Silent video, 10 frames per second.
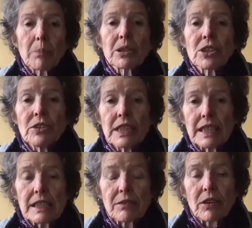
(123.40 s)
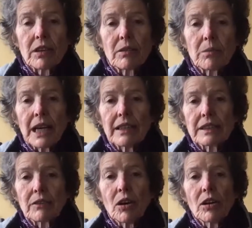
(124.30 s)
opportunities for
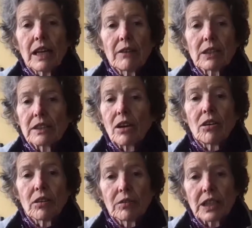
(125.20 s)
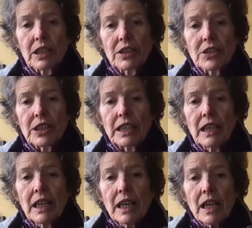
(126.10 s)
players of all levels all over the
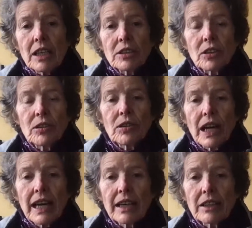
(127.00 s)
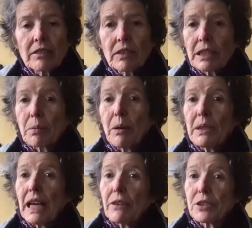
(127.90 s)
country. So it's
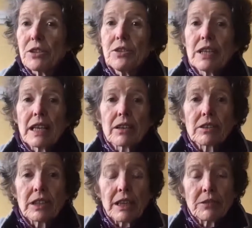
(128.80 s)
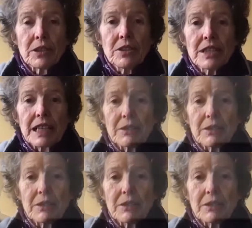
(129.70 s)
probably afternoon now. Good afternoon,